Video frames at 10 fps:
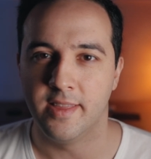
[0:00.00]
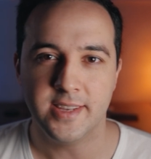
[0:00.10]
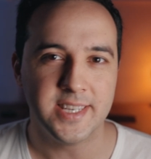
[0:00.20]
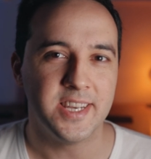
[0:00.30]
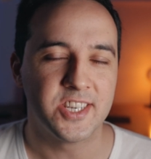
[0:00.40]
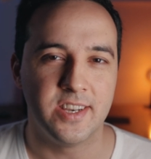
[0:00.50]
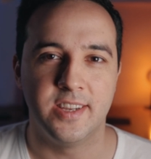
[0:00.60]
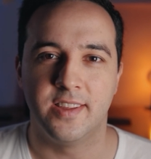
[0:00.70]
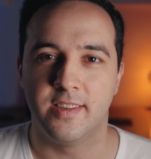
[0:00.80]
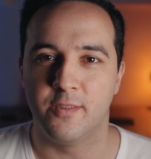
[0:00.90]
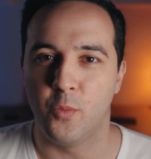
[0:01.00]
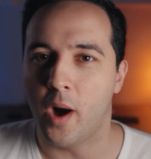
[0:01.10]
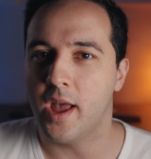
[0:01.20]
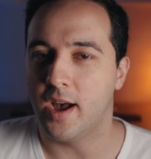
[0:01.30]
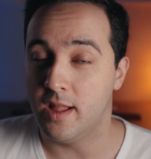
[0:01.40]
And this is actually
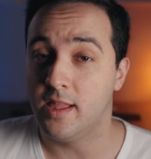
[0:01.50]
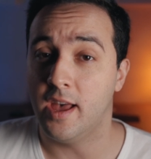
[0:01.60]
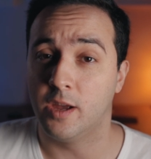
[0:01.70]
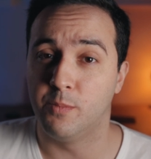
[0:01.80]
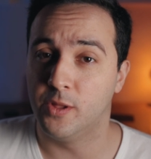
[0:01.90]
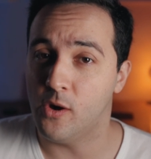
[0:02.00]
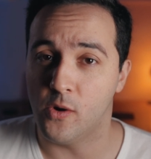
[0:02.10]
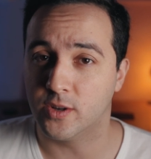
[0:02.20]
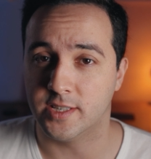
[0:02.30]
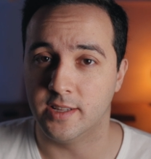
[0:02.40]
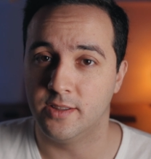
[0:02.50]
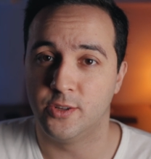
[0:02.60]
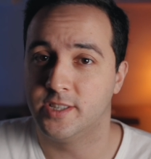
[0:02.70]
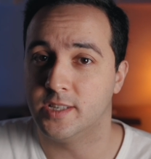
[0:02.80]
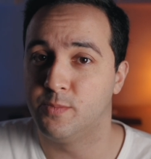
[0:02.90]
why I like Blocs, and
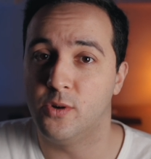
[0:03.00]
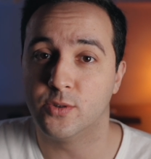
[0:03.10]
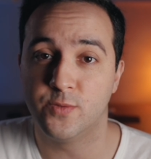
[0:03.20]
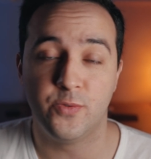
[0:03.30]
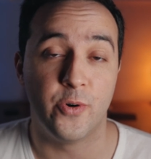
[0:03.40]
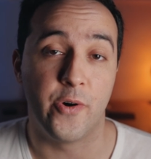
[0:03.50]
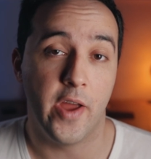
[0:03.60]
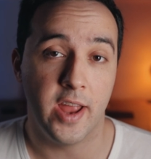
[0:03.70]
not just Blocs 4,